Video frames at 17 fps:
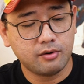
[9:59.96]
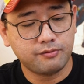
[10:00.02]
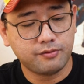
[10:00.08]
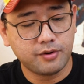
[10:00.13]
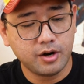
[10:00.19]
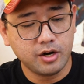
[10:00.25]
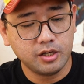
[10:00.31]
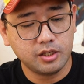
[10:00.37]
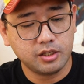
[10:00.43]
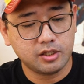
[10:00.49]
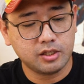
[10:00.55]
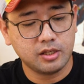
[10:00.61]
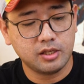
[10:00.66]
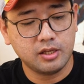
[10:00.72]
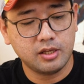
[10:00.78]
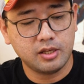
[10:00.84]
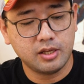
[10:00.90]
first
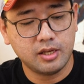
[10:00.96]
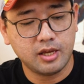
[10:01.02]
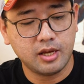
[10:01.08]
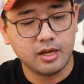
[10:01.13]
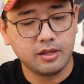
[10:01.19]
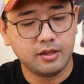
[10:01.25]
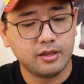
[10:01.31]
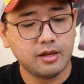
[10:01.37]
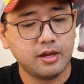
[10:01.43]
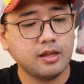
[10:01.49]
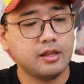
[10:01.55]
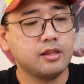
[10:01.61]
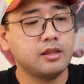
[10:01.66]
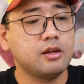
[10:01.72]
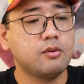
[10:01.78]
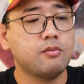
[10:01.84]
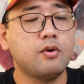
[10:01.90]
and
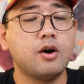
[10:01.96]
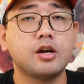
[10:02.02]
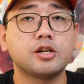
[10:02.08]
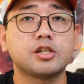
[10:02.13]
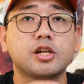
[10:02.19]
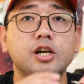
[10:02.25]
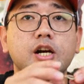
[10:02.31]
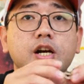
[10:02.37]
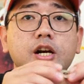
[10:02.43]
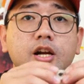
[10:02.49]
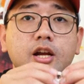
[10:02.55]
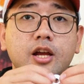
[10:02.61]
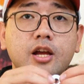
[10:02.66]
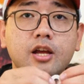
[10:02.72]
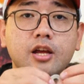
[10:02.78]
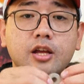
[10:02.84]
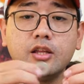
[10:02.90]
then the washer.
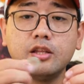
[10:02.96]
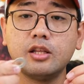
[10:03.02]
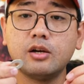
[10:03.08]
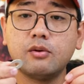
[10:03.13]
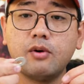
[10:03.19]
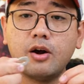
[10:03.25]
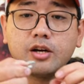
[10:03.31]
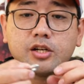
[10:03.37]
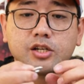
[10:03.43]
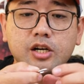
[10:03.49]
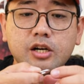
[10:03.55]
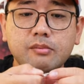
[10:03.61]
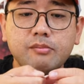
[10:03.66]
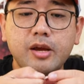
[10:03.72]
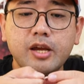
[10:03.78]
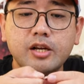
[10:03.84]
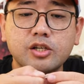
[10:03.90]
The
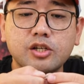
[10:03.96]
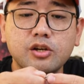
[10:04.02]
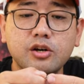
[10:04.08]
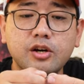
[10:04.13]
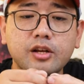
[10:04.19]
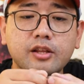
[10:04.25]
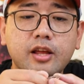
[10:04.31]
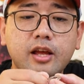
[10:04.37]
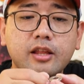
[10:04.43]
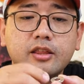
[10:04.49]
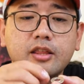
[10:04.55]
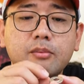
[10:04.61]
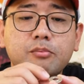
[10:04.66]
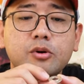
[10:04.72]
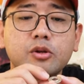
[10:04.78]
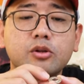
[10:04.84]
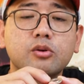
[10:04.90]
washer, make sure that
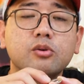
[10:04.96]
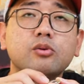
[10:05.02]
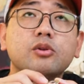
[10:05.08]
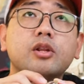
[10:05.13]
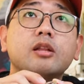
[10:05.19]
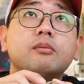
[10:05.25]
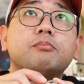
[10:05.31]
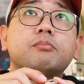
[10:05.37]
the protruded